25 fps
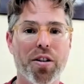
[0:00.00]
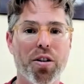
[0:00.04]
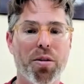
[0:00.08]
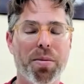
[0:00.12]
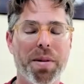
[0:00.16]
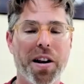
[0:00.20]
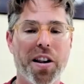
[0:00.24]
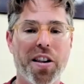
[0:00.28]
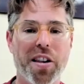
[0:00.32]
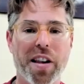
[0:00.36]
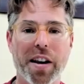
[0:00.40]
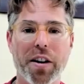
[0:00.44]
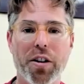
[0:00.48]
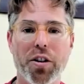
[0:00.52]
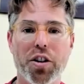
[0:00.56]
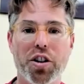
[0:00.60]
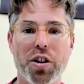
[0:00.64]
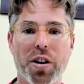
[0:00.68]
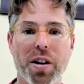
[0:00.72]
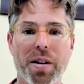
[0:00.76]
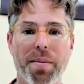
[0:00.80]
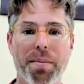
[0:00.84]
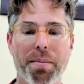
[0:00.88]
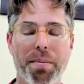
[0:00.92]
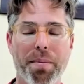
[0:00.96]
nobody's saying you
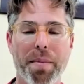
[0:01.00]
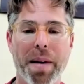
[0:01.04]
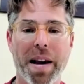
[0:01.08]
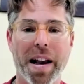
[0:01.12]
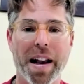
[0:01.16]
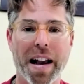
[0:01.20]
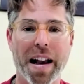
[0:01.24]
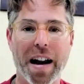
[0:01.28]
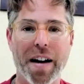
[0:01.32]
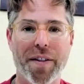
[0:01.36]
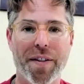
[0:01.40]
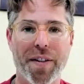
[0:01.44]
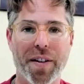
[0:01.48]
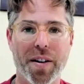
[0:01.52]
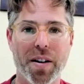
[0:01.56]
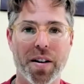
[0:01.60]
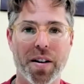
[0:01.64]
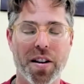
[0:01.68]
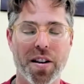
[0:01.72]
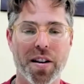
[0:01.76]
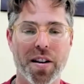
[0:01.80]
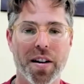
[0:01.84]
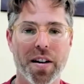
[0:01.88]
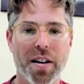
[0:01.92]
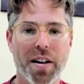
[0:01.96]
shouldn't make
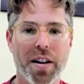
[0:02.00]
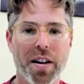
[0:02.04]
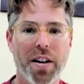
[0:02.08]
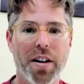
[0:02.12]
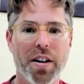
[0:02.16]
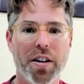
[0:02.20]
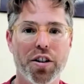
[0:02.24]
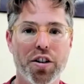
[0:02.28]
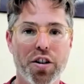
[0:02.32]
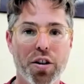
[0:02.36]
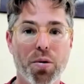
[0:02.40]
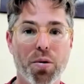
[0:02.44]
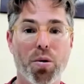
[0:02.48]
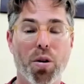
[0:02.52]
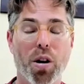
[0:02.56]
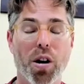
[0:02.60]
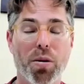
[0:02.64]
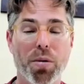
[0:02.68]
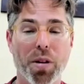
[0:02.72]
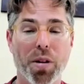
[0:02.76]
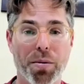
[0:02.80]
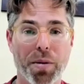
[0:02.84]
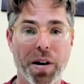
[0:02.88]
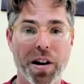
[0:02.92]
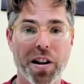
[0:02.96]
efforts to
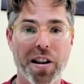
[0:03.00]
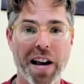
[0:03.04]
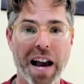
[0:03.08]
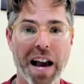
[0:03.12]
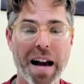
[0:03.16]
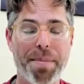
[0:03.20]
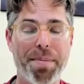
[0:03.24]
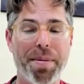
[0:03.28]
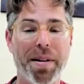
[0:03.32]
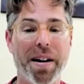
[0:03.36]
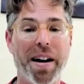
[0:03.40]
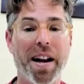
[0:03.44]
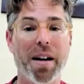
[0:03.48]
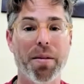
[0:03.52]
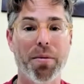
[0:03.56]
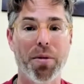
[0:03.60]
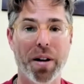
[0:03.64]
work with what's happening.